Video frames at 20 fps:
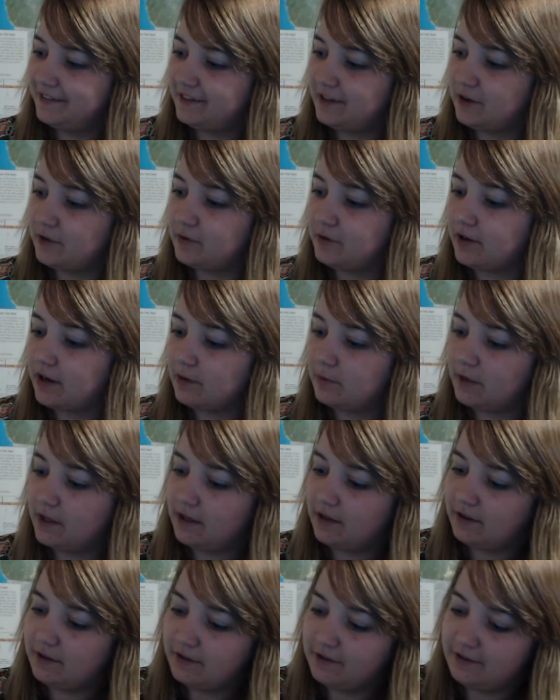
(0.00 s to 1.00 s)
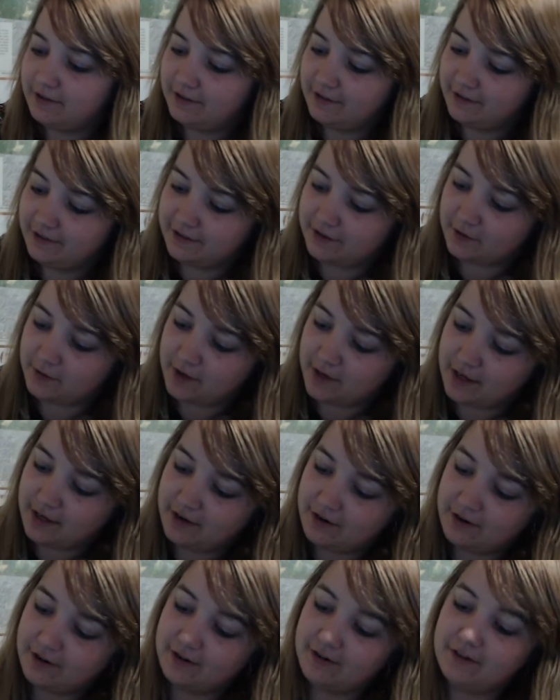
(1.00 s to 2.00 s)
Oh, Nami. So
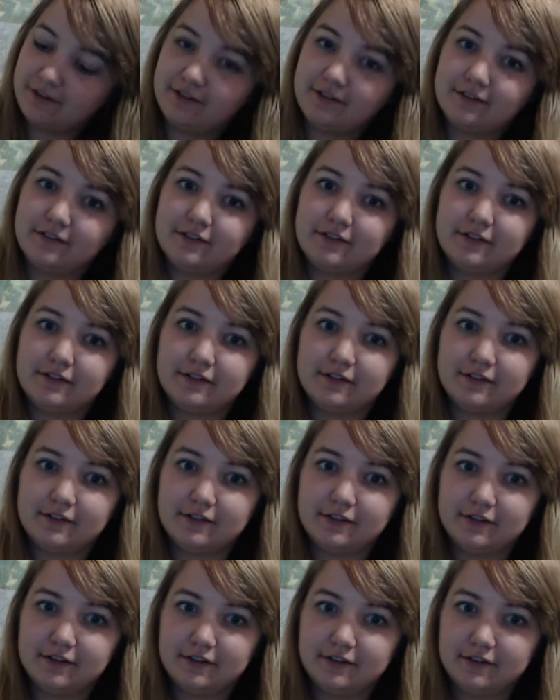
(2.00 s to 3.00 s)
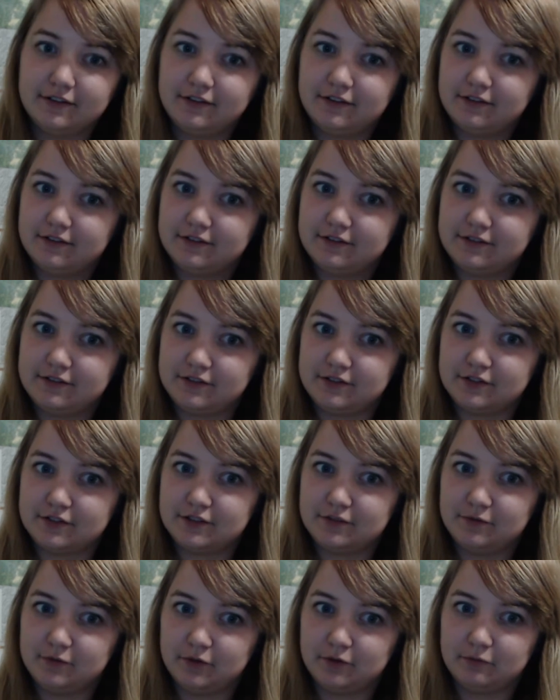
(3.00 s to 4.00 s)
here, it's
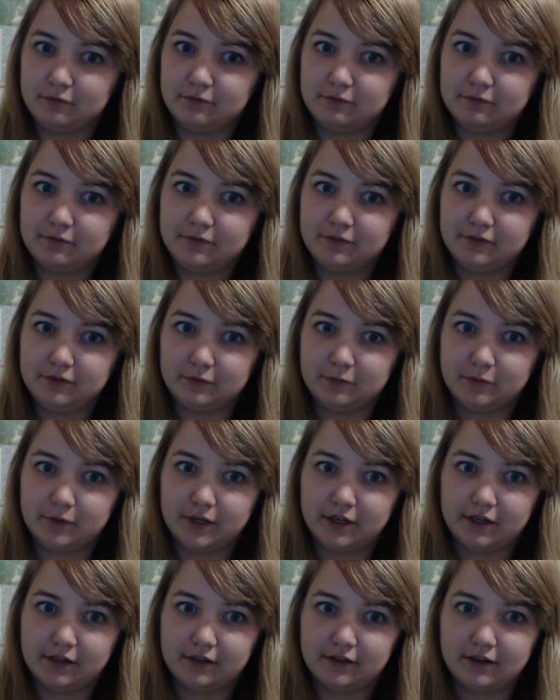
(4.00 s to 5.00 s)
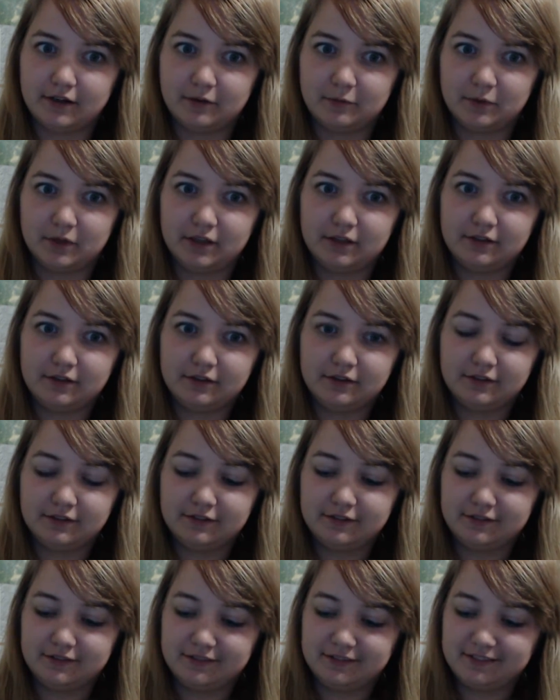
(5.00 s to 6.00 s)
just from petting Nami.
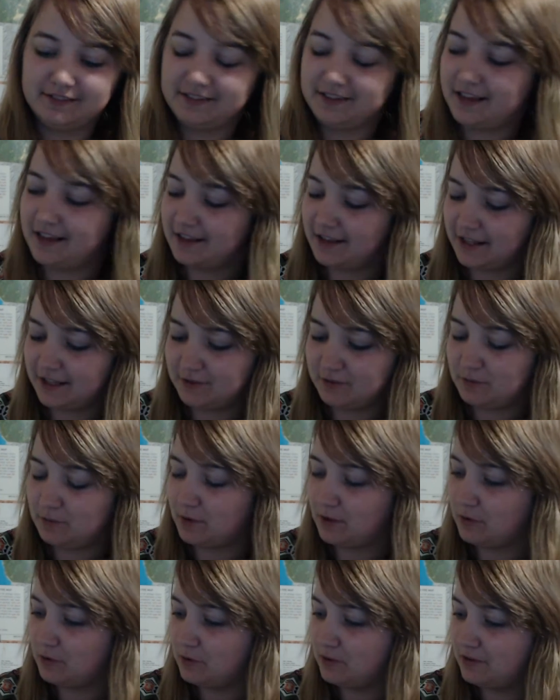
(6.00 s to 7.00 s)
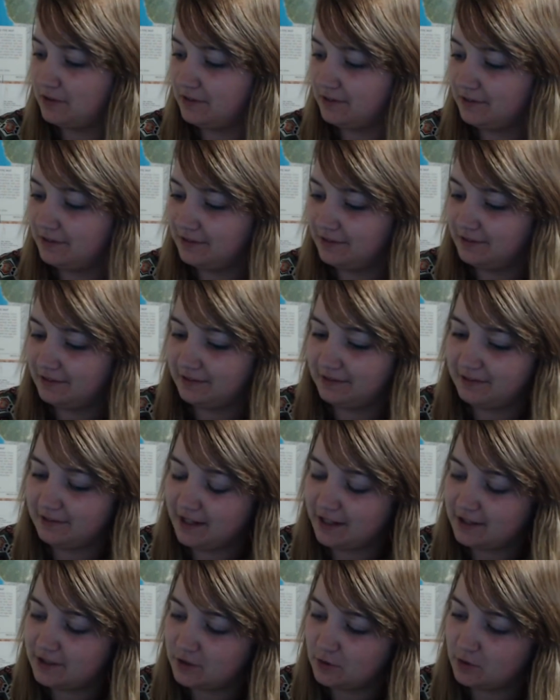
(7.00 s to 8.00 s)
Yeah, that's from you.
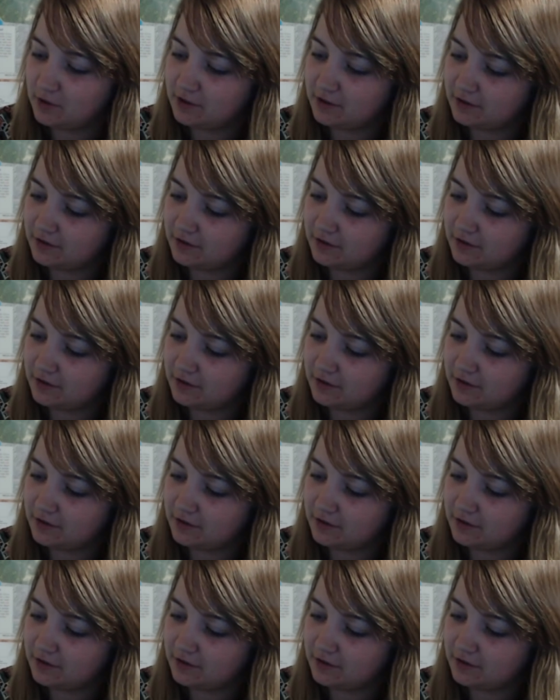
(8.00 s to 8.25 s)
That's yours.